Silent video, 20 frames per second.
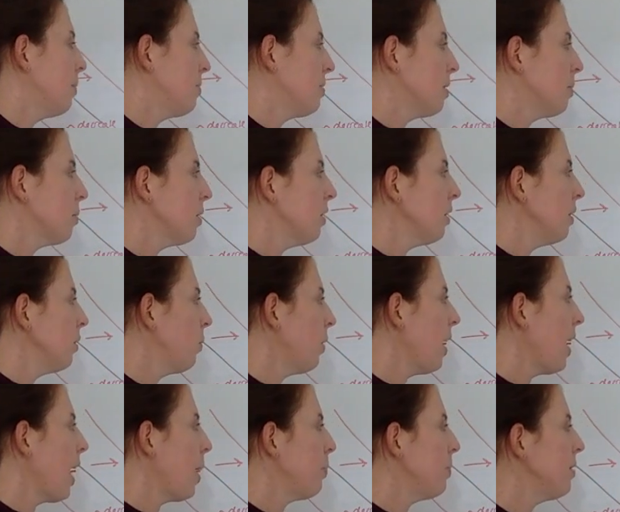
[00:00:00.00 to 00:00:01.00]
Similarly, what
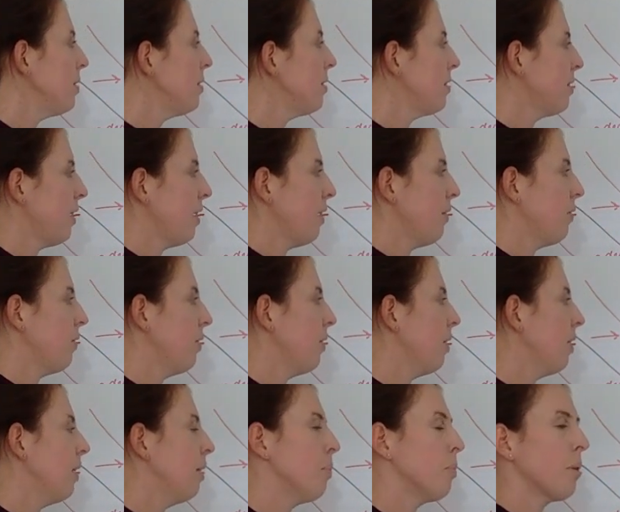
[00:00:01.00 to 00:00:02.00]
happens if
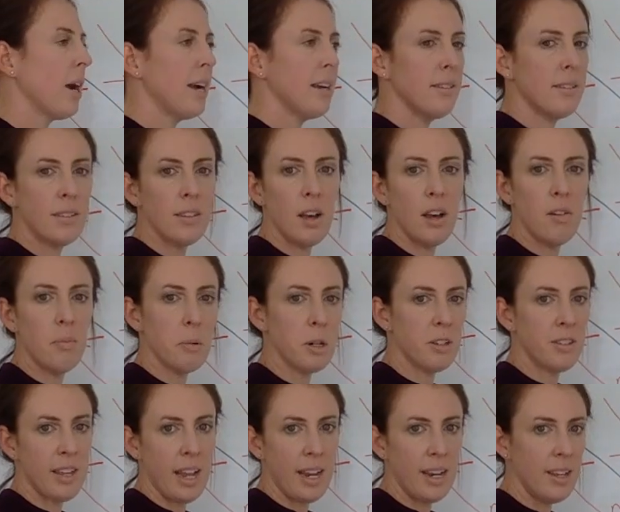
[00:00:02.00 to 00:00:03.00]
the price of
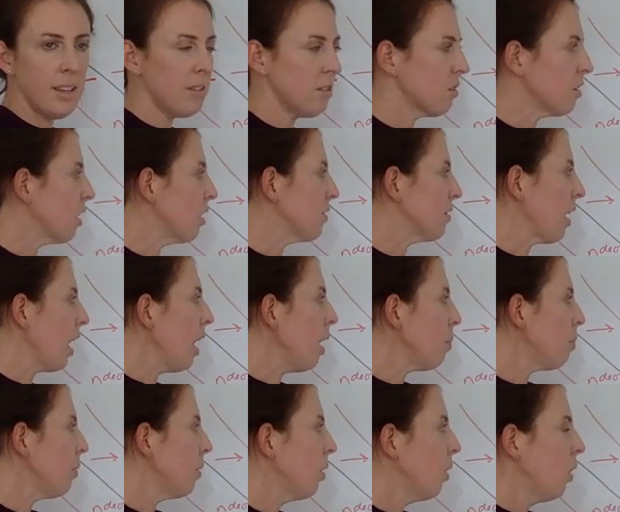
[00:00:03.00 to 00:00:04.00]
Mercedes goes up?
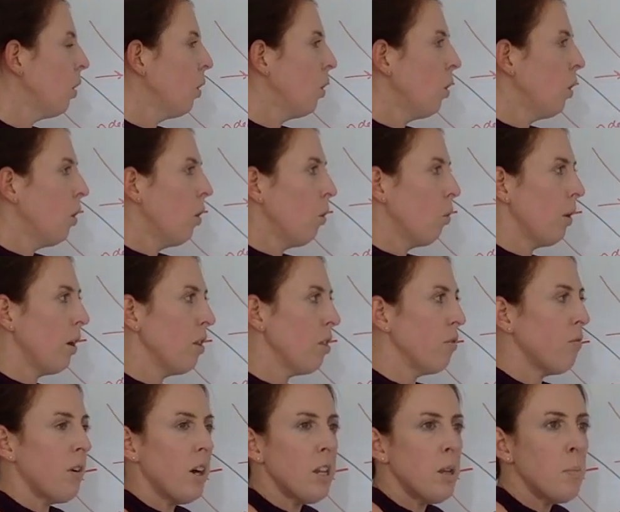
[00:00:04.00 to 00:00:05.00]
Well,
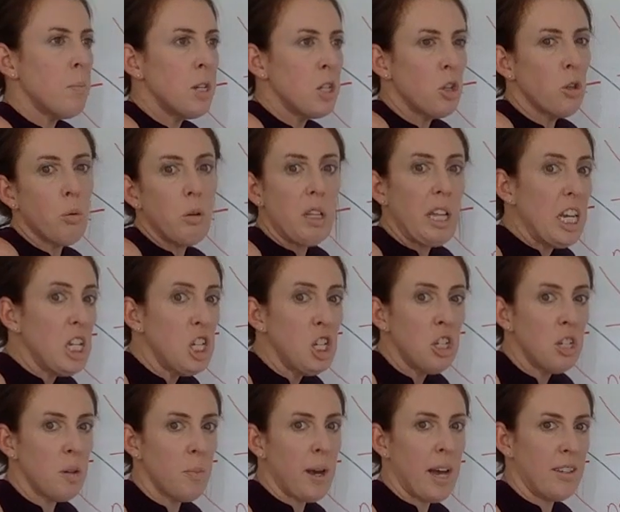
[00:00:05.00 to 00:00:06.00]
the fundamental
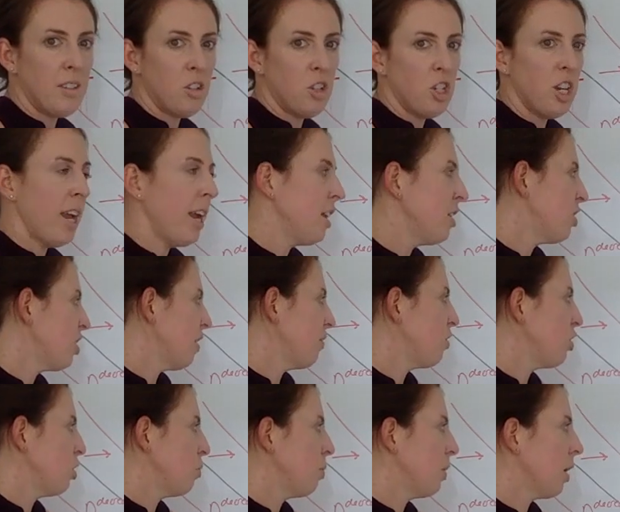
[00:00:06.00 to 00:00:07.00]
relationship hasn't changed. They've
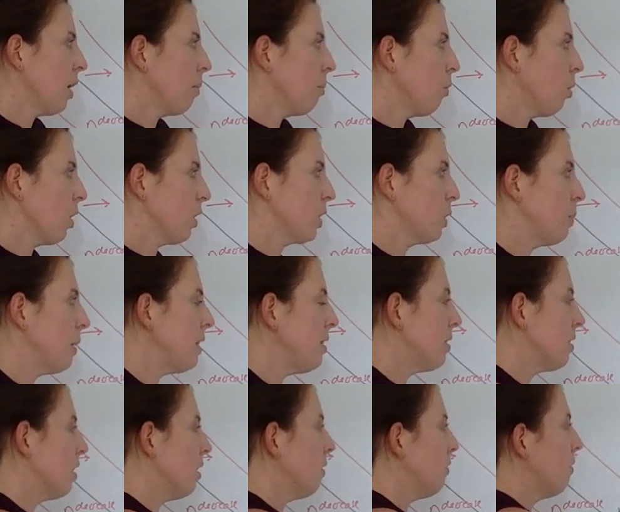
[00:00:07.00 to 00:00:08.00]
just become more
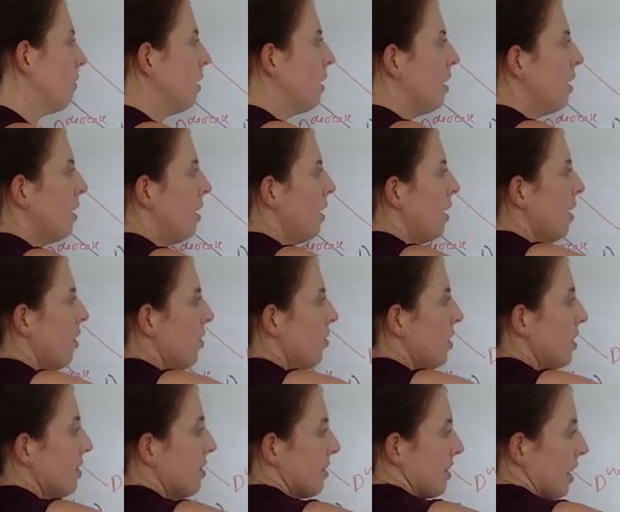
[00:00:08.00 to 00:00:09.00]
expensive.
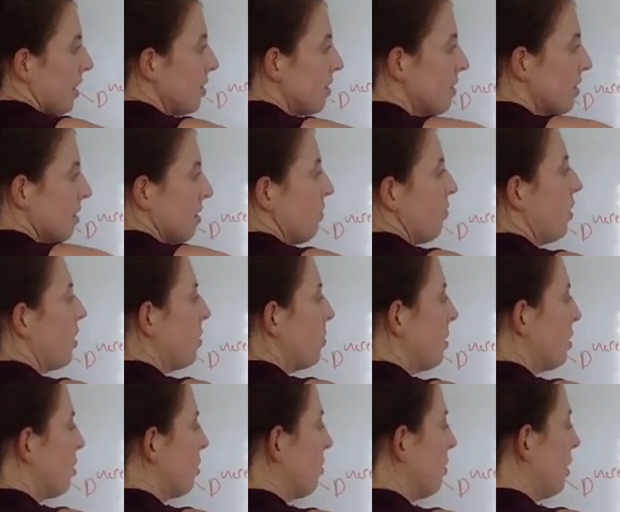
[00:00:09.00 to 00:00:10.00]
This tells us the
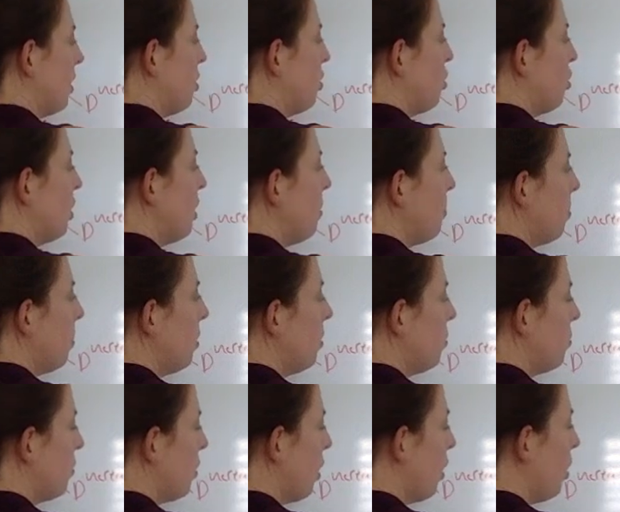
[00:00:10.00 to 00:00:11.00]
fundamental relationship.
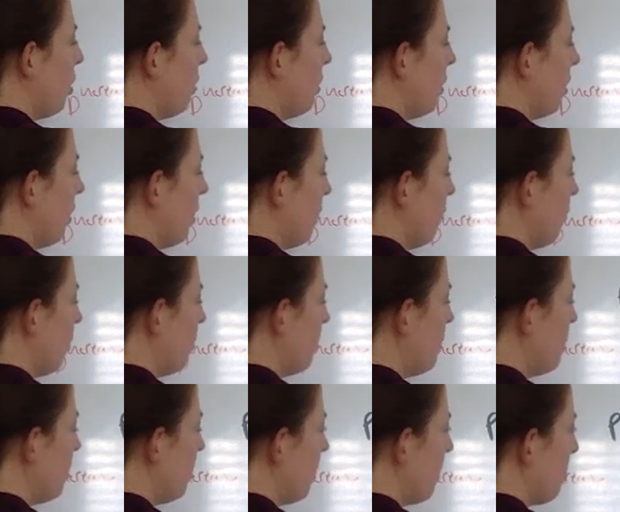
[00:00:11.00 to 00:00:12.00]
So if
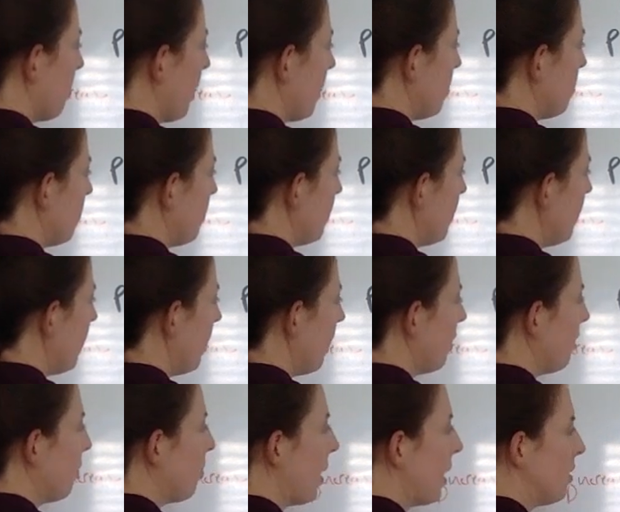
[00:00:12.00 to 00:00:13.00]
originally the price was here
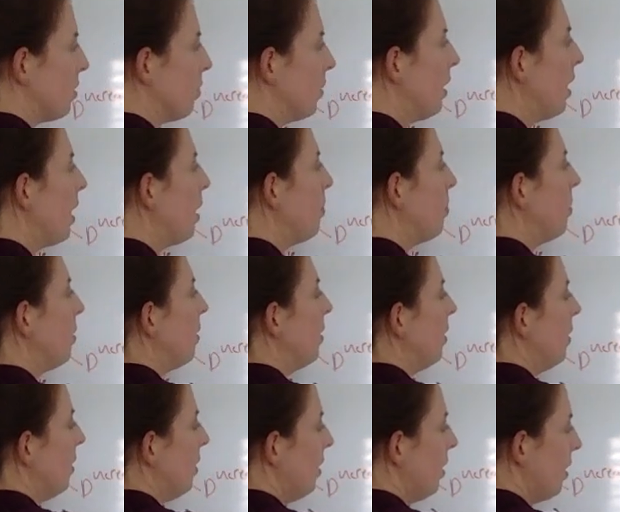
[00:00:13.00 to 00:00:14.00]
and the price went up,
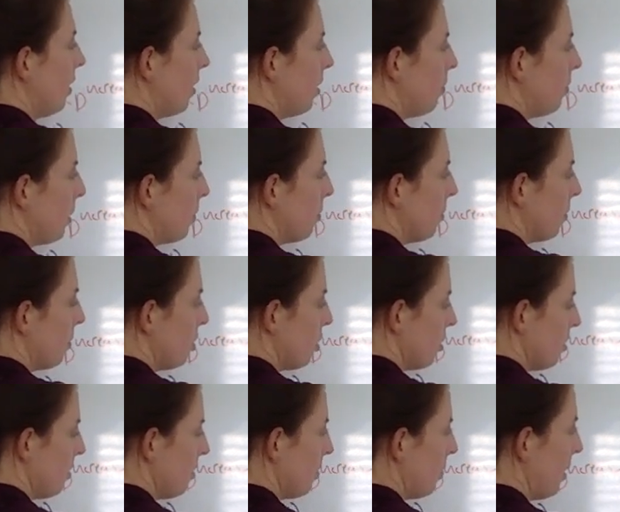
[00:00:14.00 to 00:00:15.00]
then people would
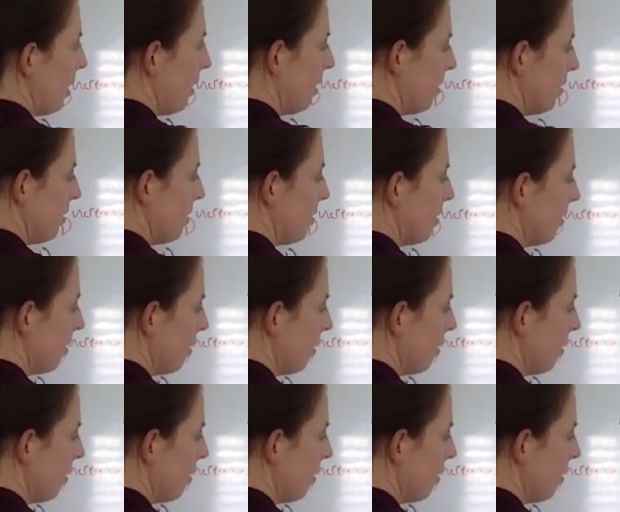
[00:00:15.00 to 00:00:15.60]
just demand